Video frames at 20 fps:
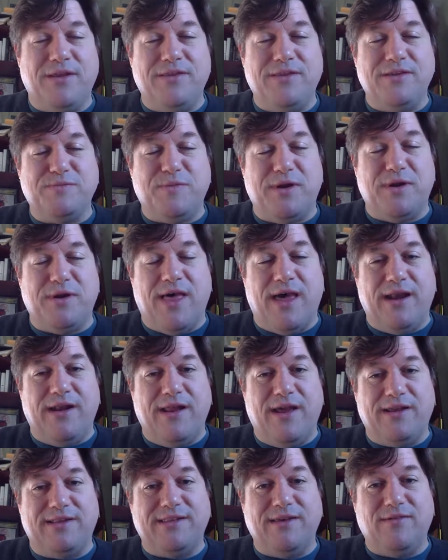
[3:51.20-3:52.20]
there's been a
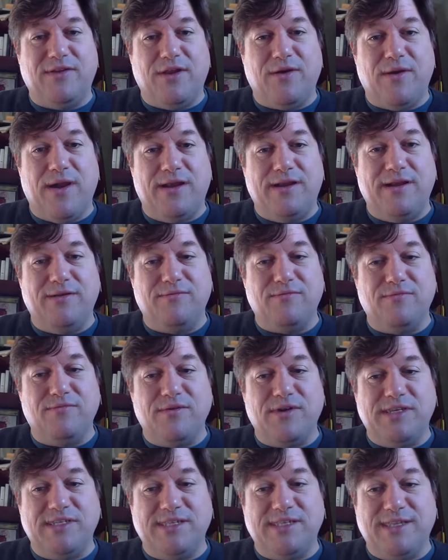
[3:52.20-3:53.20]
lot of activity around it
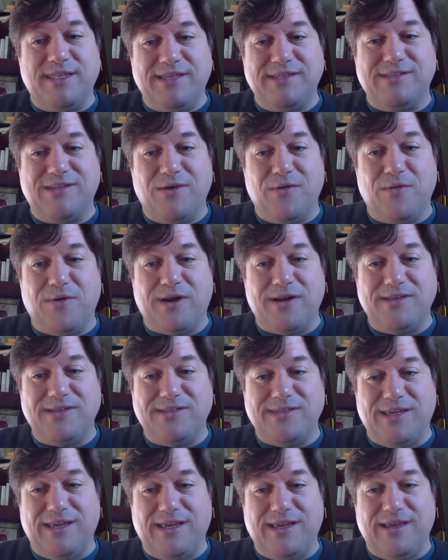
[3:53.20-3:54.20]
recently, so we're going to
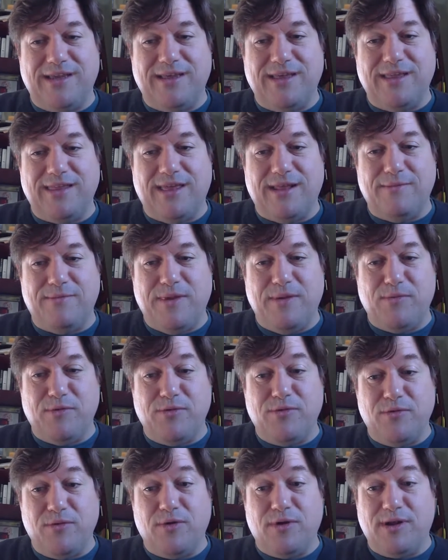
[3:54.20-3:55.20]
see a lot of
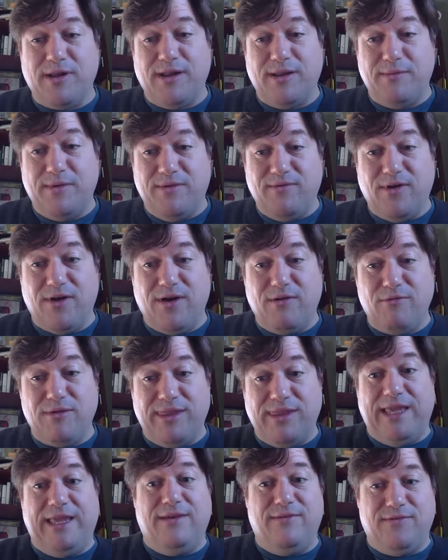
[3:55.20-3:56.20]
people who are going to be very
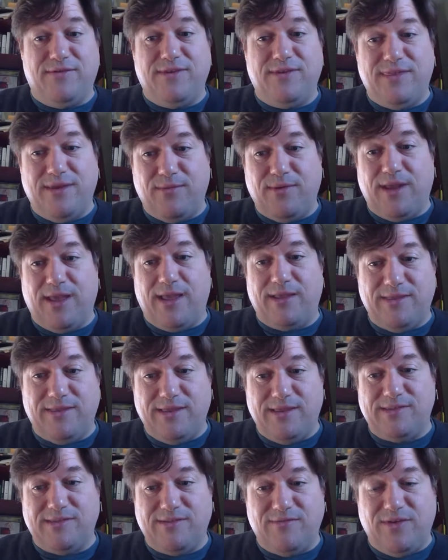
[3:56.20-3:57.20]
relieved that we got
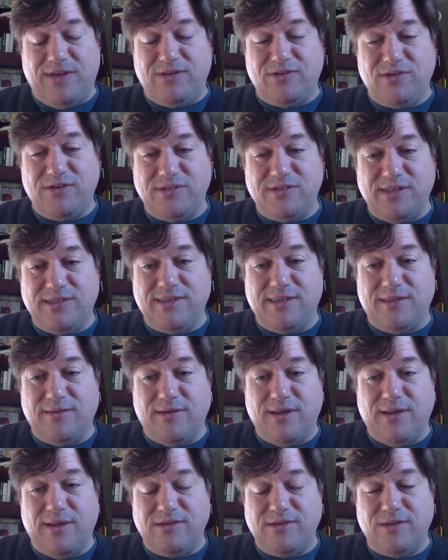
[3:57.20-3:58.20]
these features into
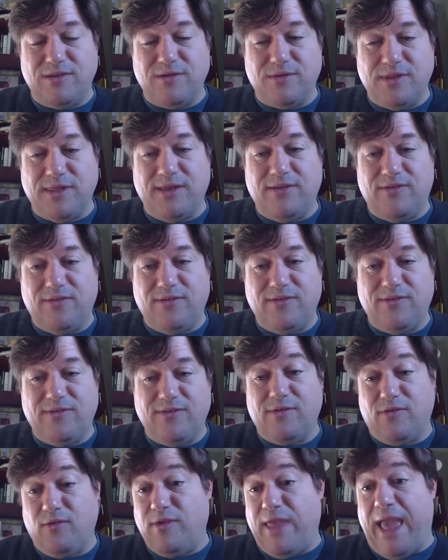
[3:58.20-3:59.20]
the release.
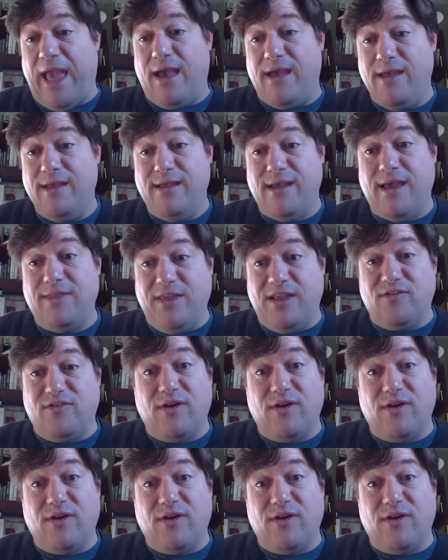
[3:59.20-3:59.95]
So yeah, I think